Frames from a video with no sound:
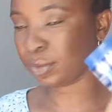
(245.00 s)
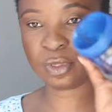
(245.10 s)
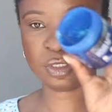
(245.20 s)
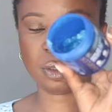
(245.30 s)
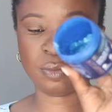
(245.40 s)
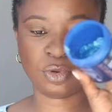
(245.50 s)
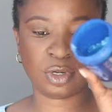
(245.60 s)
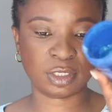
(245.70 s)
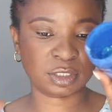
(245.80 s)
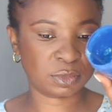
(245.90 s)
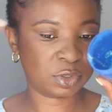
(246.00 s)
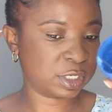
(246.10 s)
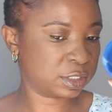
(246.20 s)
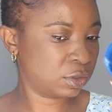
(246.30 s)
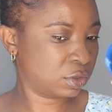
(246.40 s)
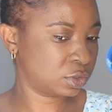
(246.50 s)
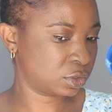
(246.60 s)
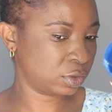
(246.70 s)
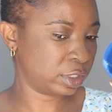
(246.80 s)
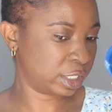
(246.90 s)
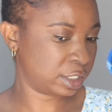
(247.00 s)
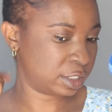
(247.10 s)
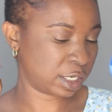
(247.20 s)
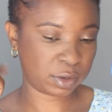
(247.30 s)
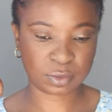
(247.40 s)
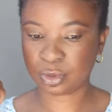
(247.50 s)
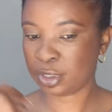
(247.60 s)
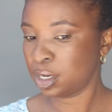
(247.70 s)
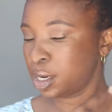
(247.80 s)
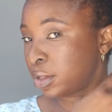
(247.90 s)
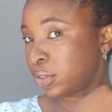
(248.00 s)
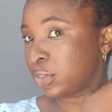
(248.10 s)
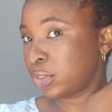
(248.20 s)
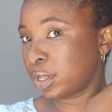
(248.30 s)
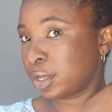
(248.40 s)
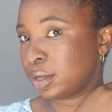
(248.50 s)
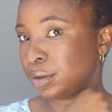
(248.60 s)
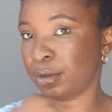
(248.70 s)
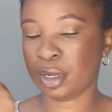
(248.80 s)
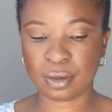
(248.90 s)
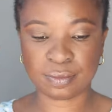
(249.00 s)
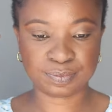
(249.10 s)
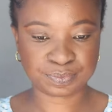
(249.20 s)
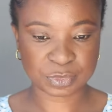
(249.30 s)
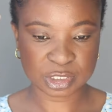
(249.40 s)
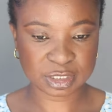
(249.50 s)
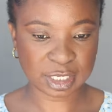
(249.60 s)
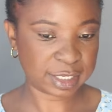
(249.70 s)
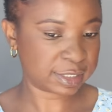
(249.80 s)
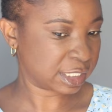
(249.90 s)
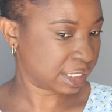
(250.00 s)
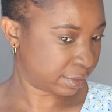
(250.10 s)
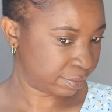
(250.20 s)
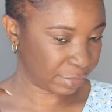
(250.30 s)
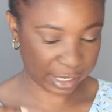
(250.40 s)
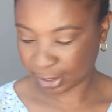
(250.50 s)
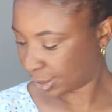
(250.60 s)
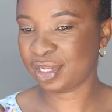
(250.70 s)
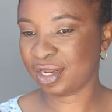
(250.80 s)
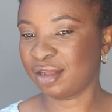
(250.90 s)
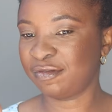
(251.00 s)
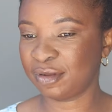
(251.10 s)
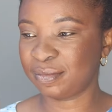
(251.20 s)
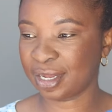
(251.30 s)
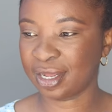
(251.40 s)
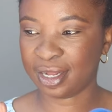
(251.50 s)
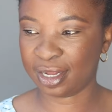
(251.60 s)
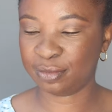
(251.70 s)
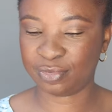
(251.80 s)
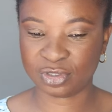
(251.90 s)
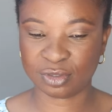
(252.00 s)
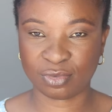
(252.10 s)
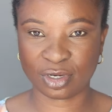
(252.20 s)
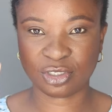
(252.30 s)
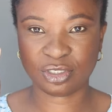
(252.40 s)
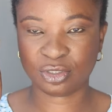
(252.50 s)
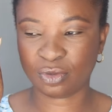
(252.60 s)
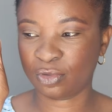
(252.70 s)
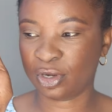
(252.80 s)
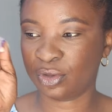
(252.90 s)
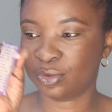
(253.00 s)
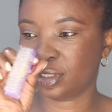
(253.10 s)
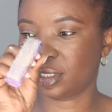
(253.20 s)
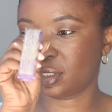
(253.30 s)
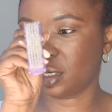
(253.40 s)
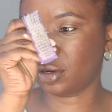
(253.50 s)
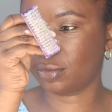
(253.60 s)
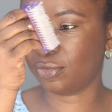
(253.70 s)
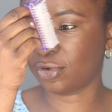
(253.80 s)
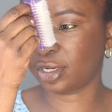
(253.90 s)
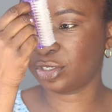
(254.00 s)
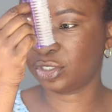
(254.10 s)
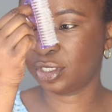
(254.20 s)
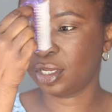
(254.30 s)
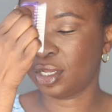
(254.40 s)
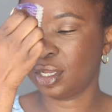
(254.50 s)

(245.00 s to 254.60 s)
And with the same product, I'm gonna also lay down the sides and the back. And I can't find my hard bristle brushes, so I'm gonna use this little brush.